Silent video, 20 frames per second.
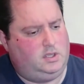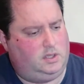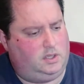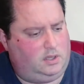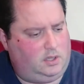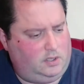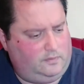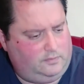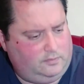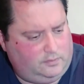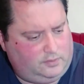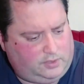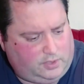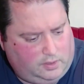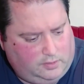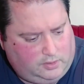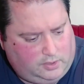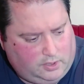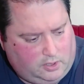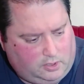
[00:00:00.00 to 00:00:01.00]
I've
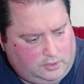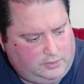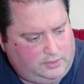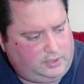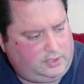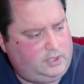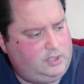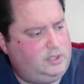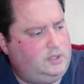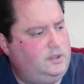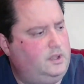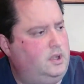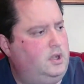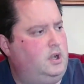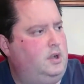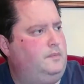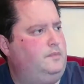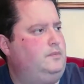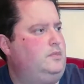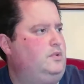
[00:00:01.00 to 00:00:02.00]
also got
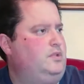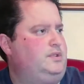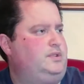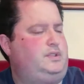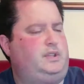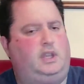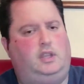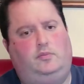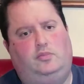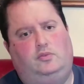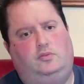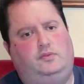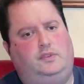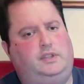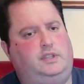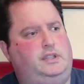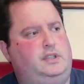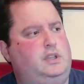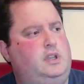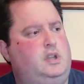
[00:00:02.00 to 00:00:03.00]
on the table
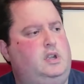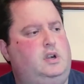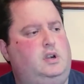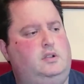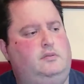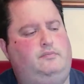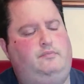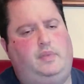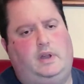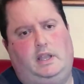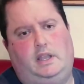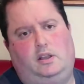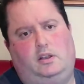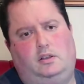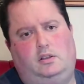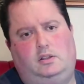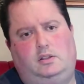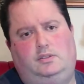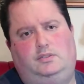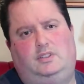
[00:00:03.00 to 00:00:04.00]
the
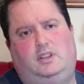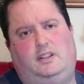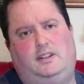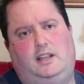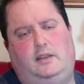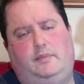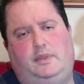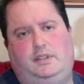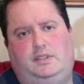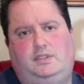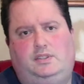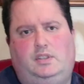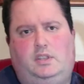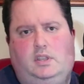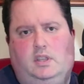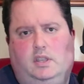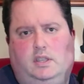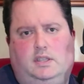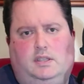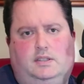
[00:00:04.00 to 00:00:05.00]
Bayer Dynamics
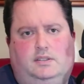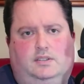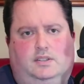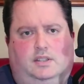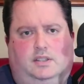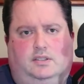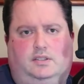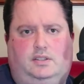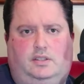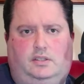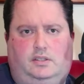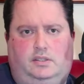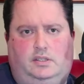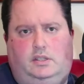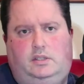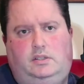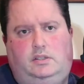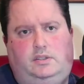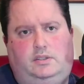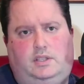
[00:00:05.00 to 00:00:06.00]
DT
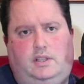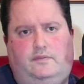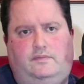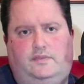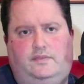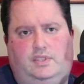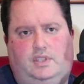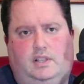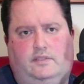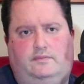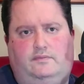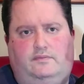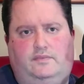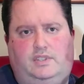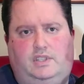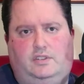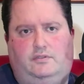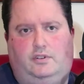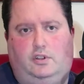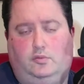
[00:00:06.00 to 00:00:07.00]

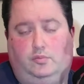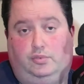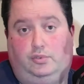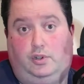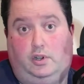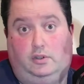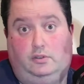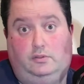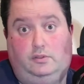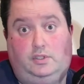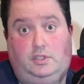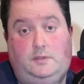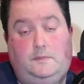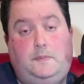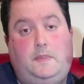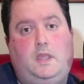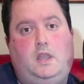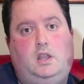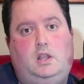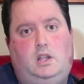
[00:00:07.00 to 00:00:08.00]
770 Pros.
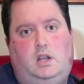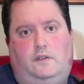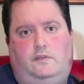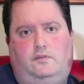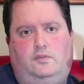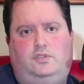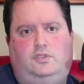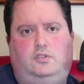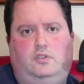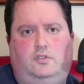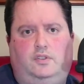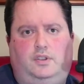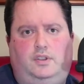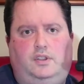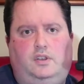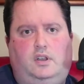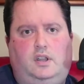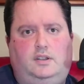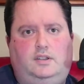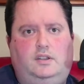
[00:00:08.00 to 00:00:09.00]
I've also got the
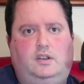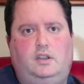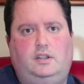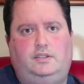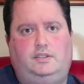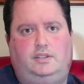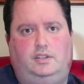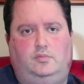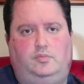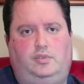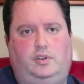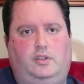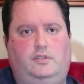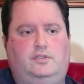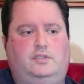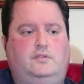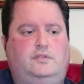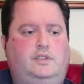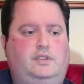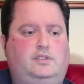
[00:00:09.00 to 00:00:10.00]
990
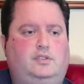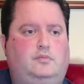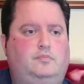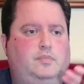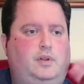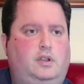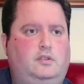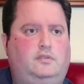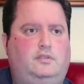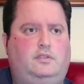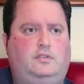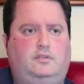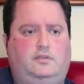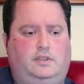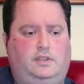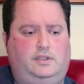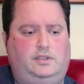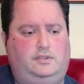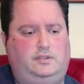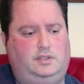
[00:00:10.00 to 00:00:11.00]
Pros, and these are
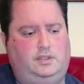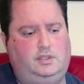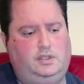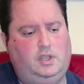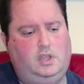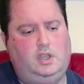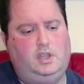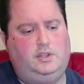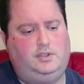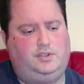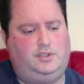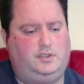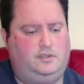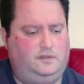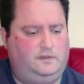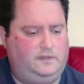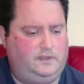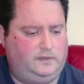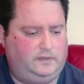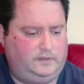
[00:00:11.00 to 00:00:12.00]
the
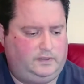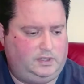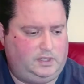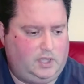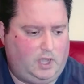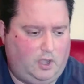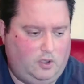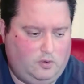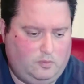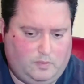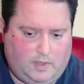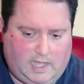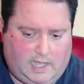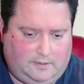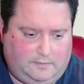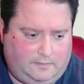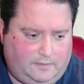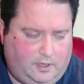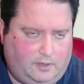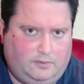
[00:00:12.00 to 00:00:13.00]
250 ohm
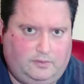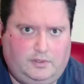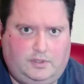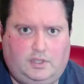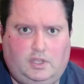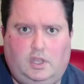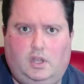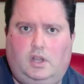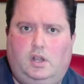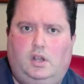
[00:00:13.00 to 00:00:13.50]
headphones.